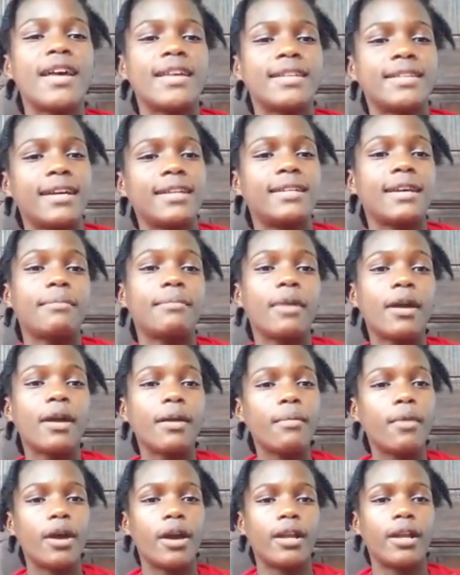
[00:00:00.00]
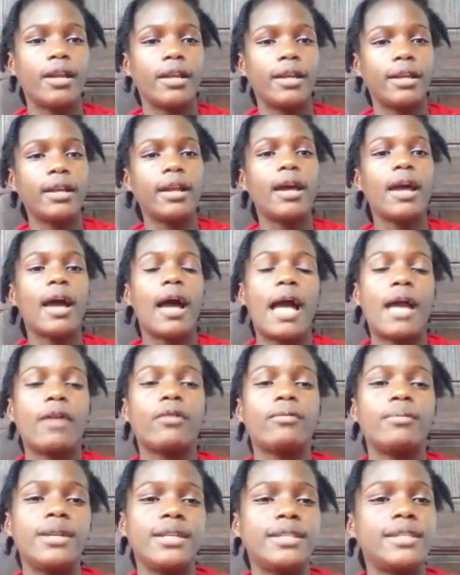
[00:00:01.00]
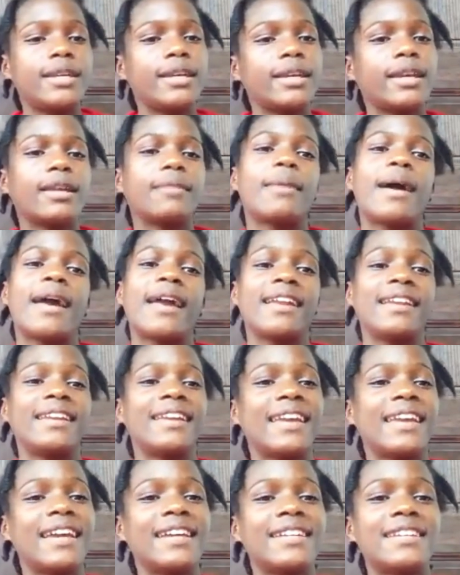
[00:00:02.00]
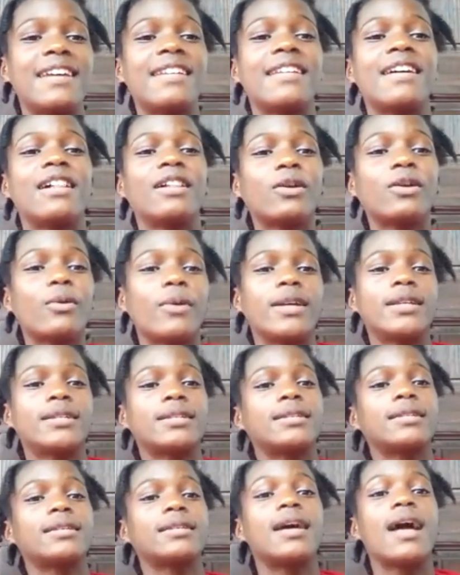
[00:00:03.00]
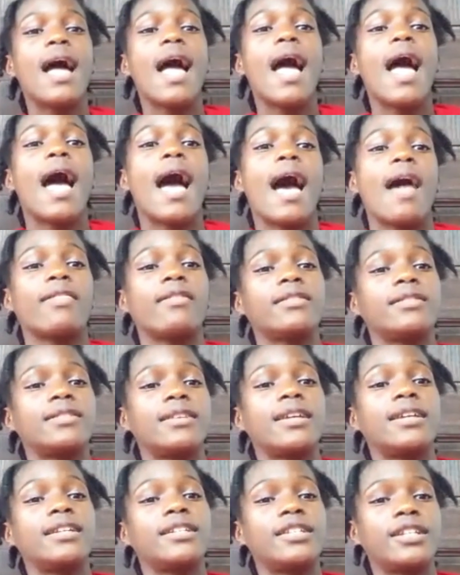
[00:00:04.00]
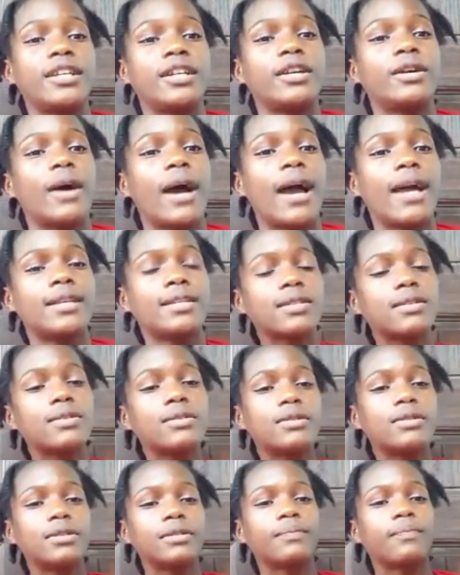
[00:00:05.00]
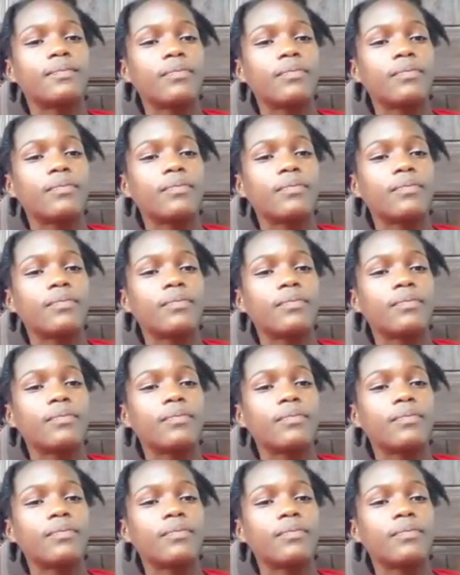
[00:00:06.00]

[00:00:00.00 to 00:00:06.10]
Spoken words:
September morning, I will be taking my educational course at the St. Jago High School.